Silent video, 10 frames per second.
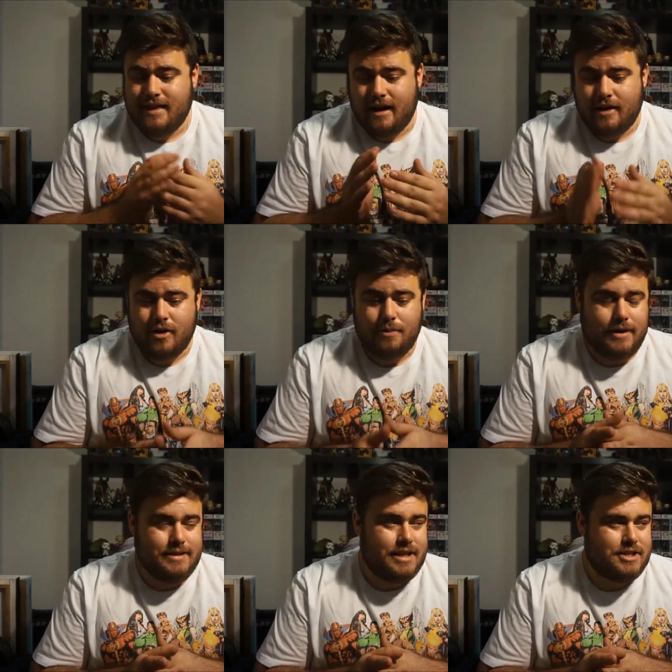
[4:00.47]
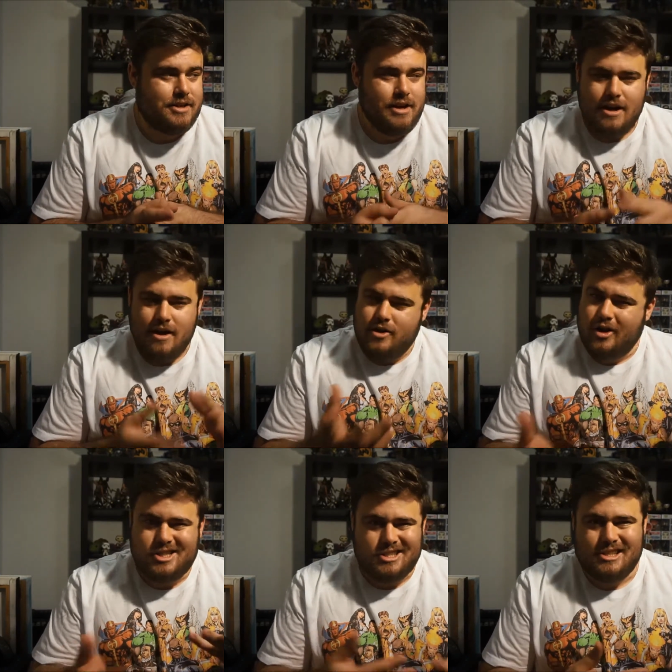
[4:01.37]
that I got a PlayStation.
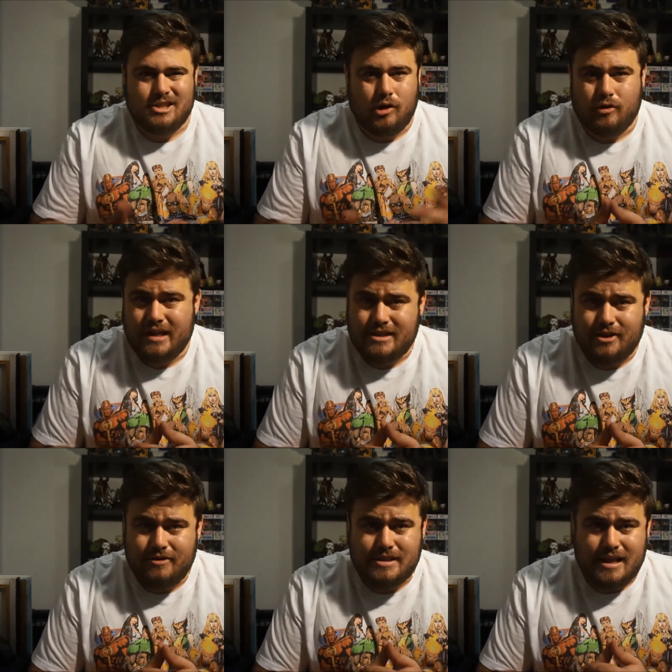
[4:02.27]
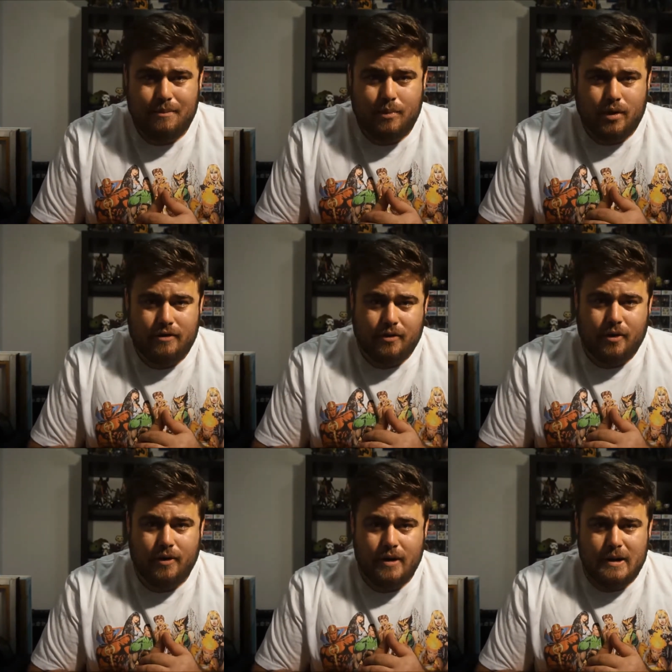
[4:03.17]
Not just the sole reason, obviously. I bought it
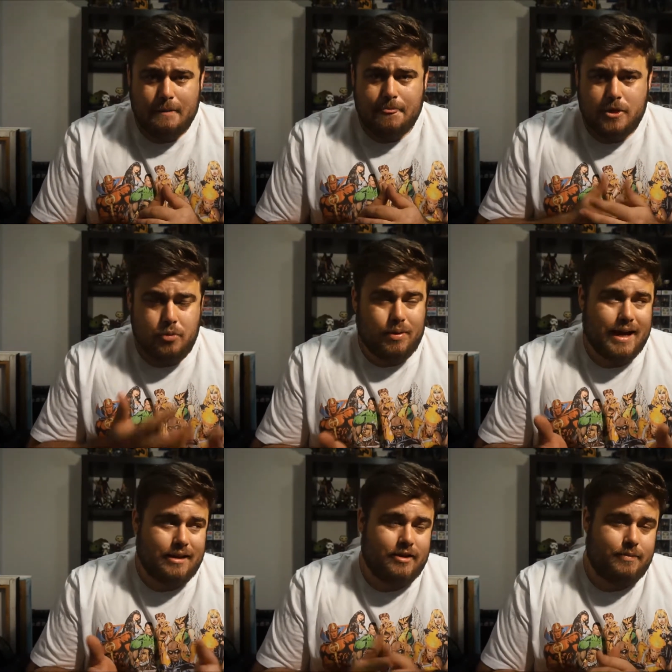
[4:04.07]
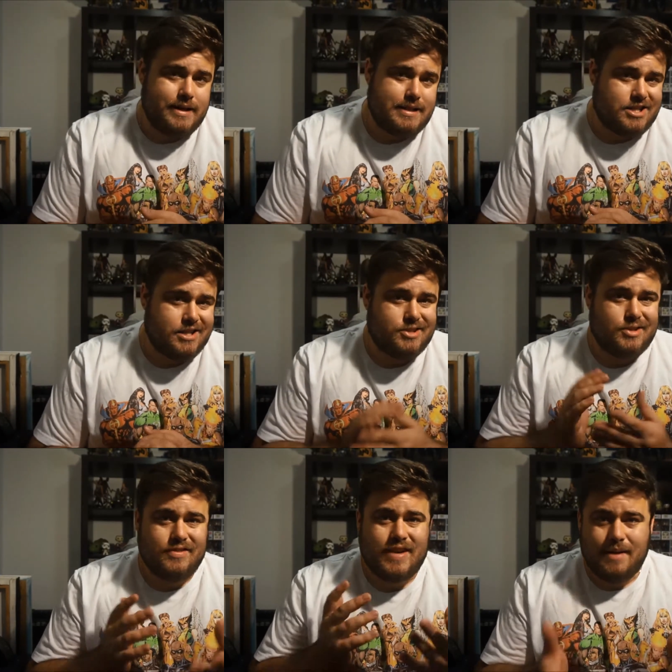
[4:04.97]
to play a lot of PlayStation
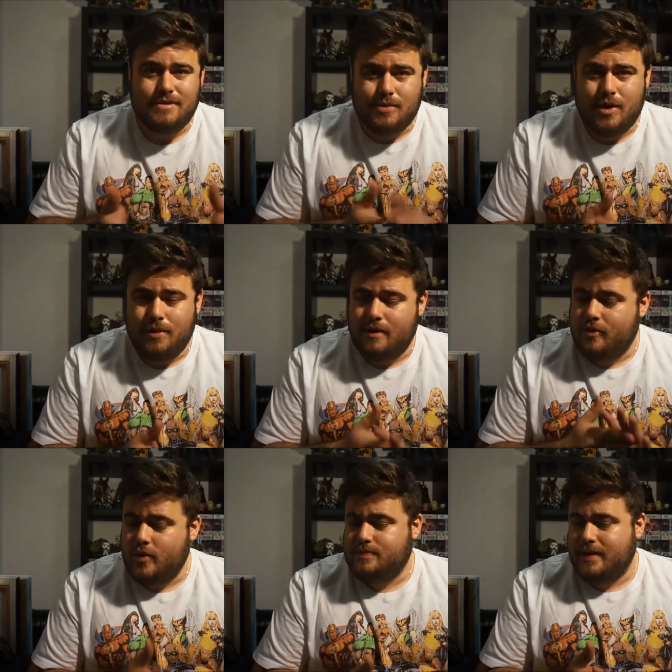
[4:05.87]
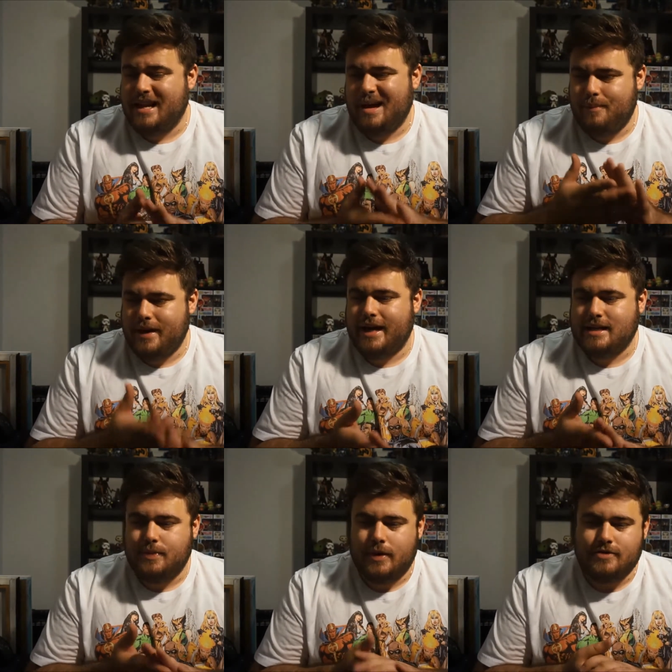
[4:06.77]
exclusive games as well, but I've always been a big
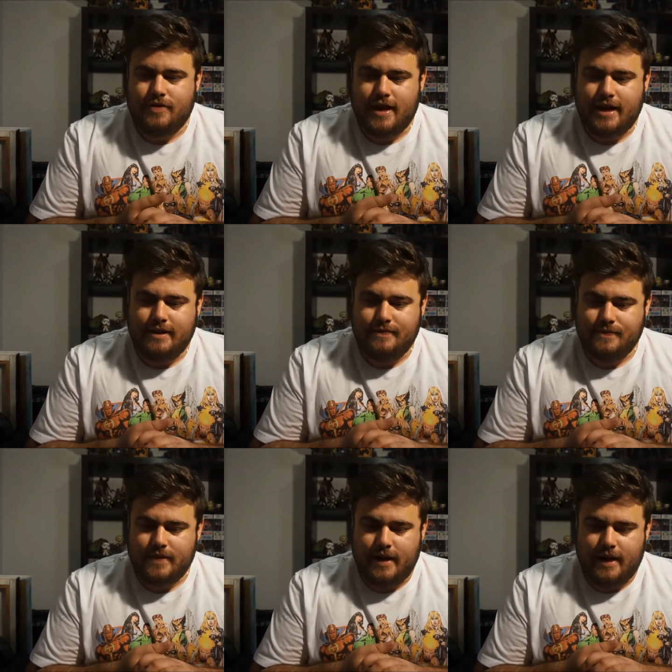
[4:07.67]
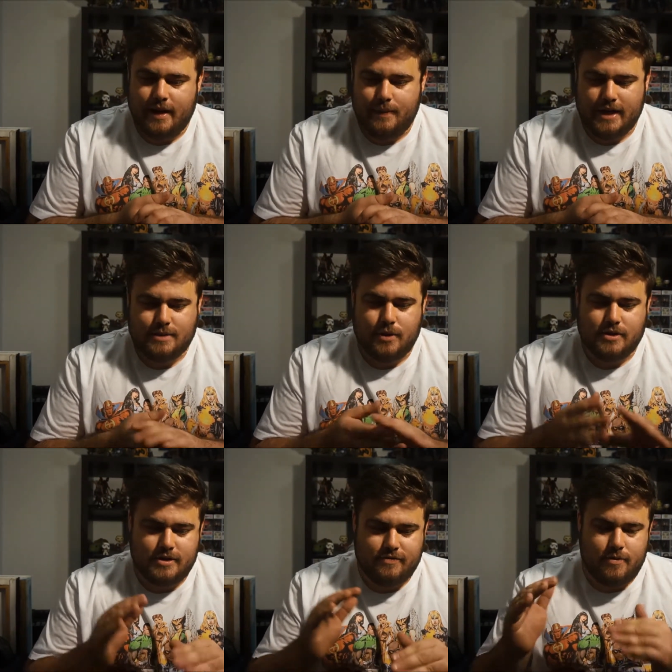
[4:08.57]
Xbox fan.
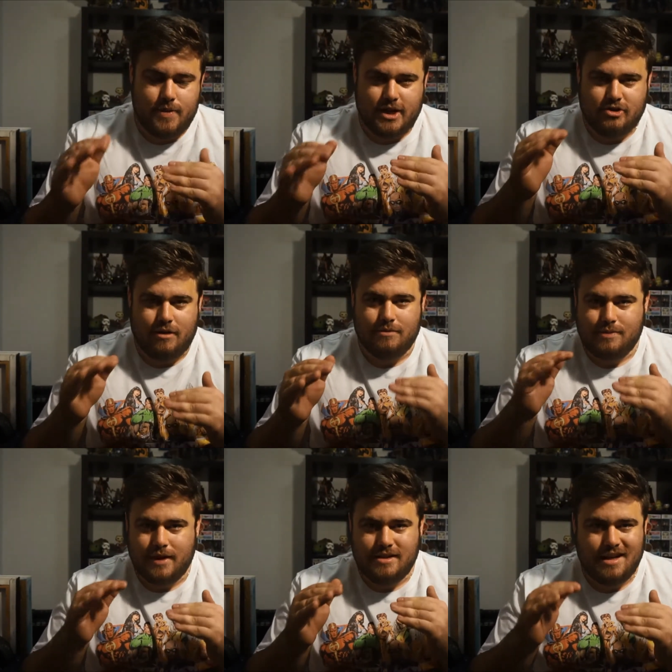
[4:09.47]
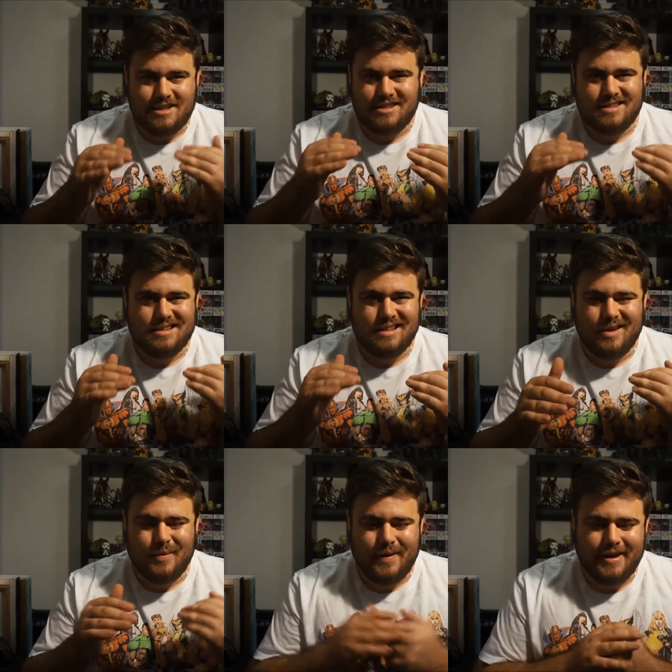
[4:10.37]
Xbox for me trumps PlayStation just a
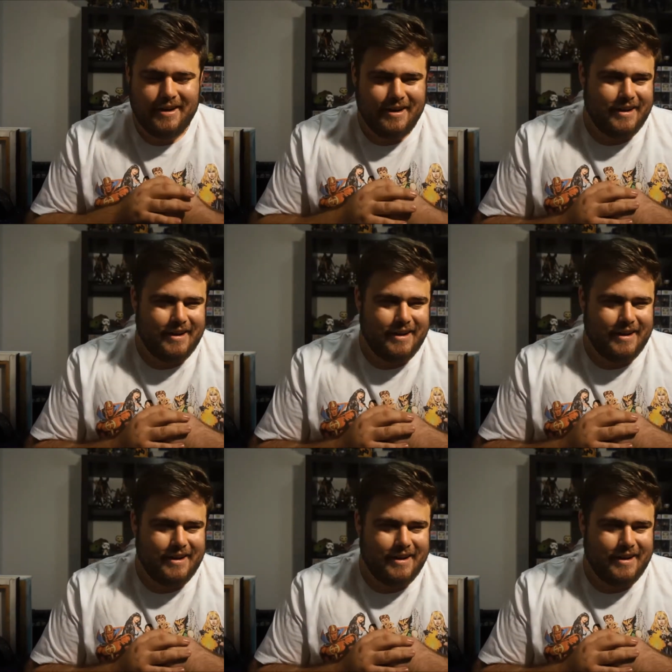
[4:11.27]
little bit.